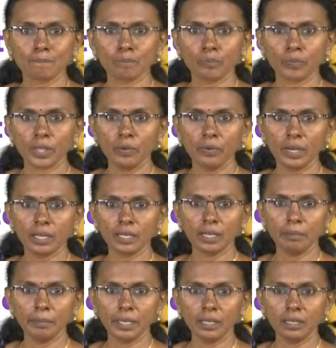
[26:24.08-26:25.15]
You are
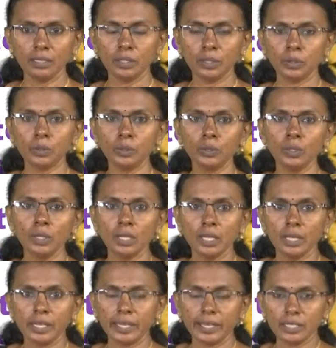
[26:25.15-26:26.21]
coming into
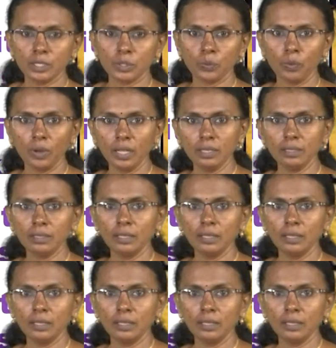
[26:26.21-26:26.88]
S1,